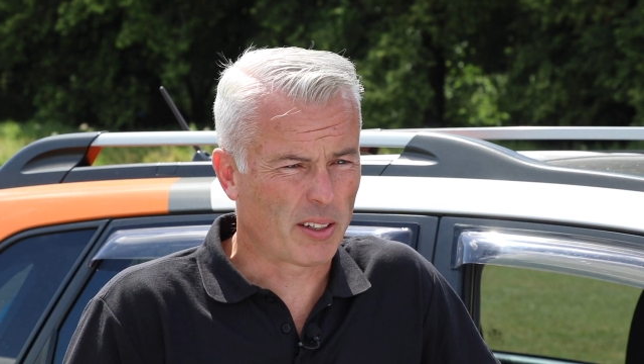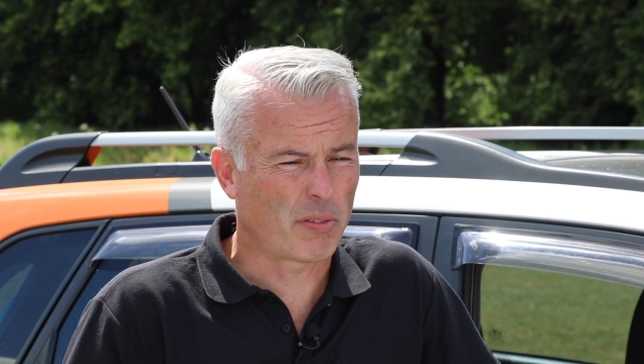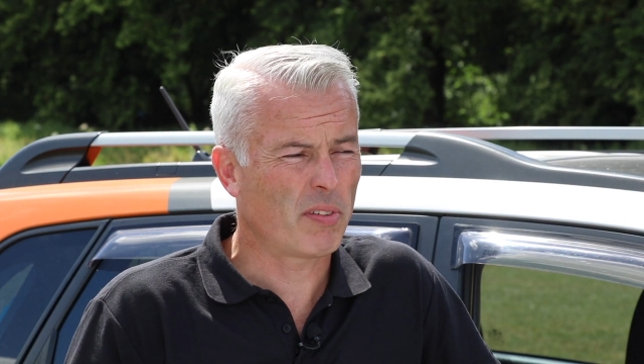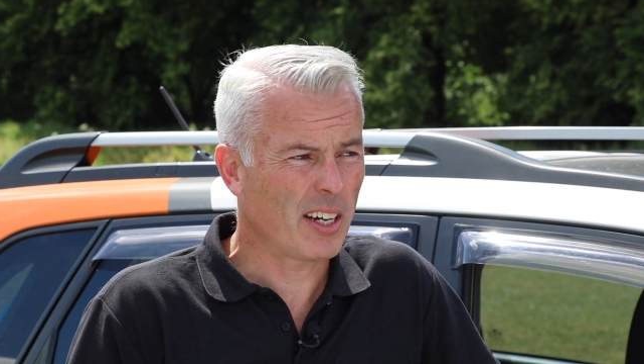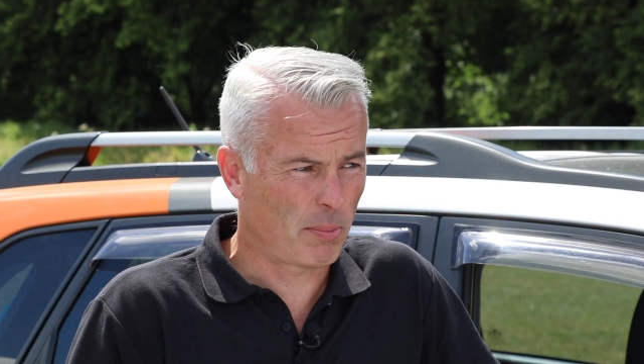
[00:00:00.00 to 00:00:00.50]

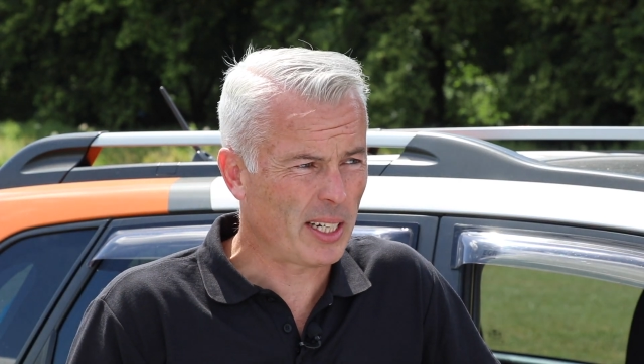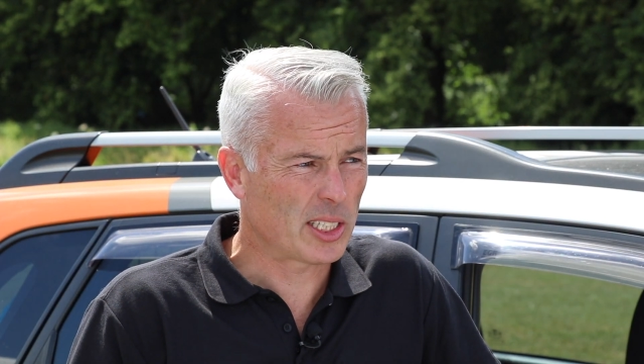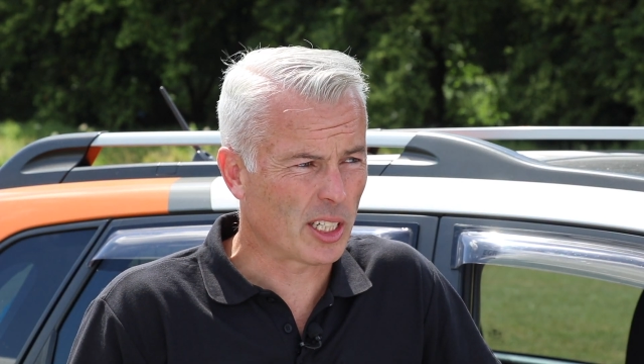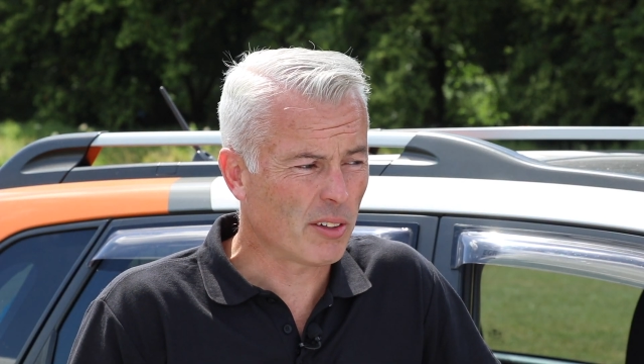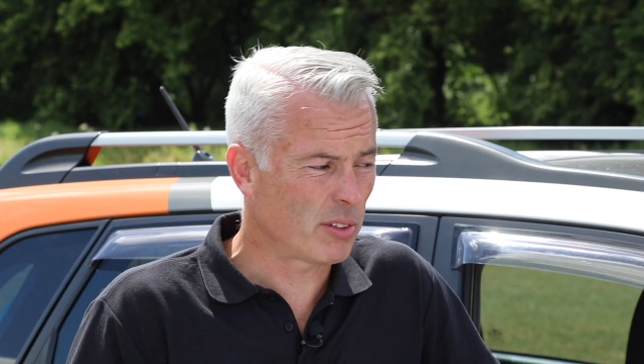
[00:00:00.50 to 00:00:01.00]
Far
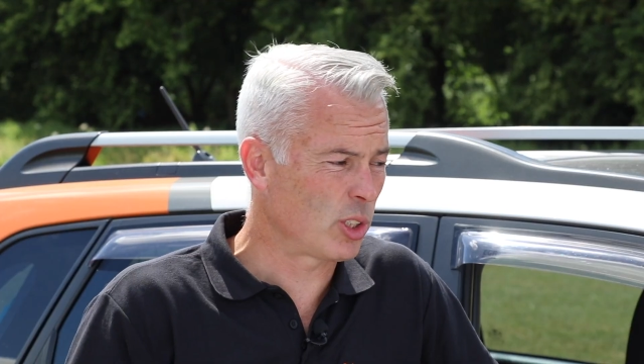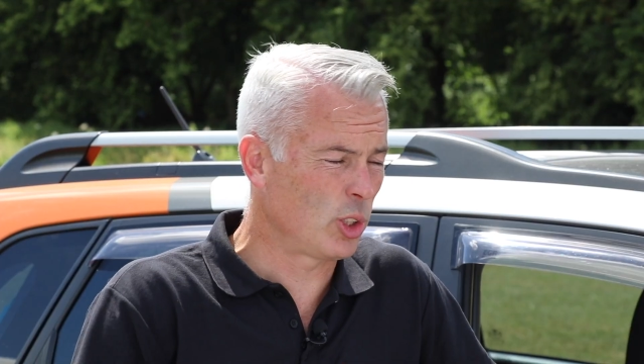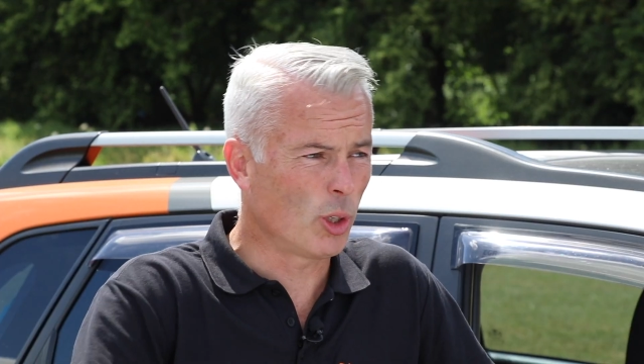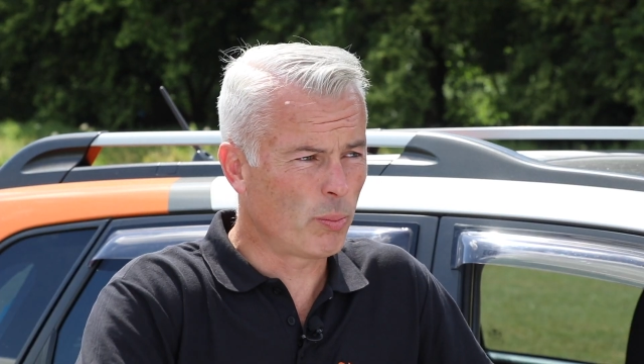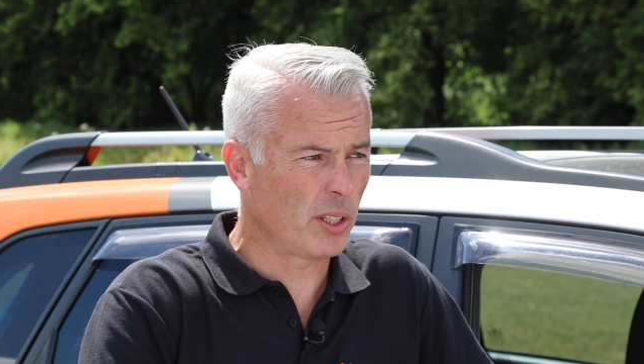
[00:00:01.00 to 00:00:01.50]
better for us to
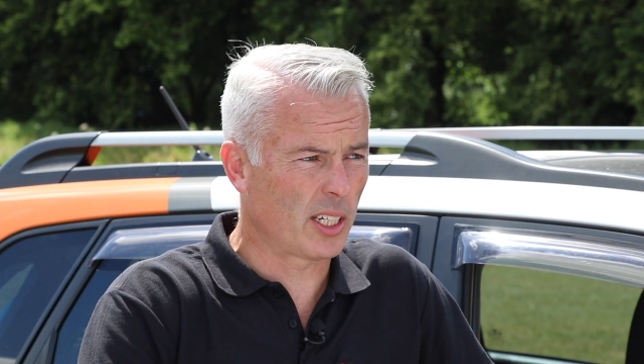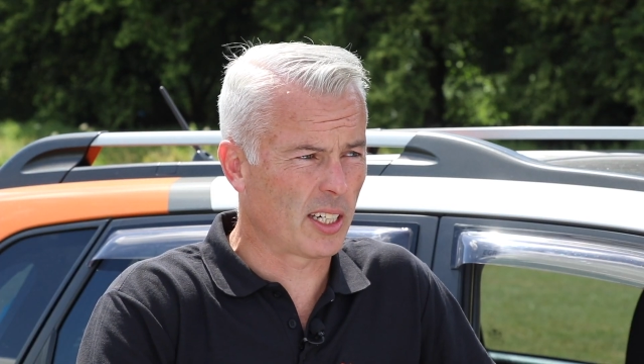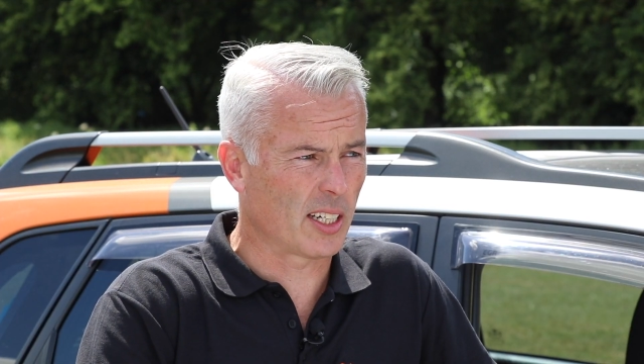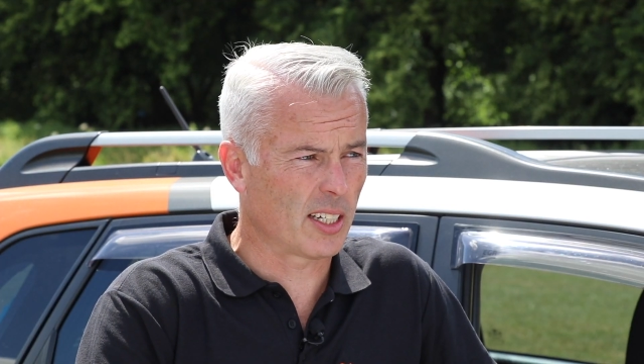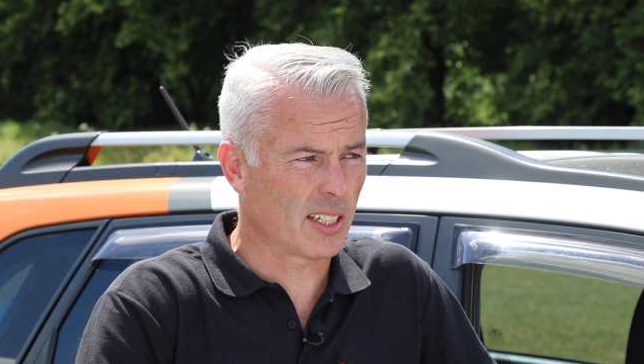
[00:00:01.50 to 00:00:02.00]
jump in the
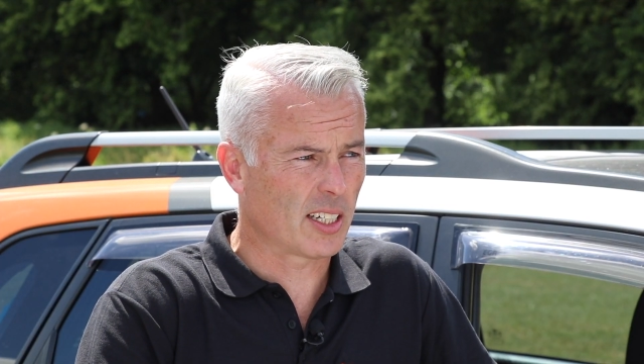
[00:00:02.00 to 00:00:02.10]
car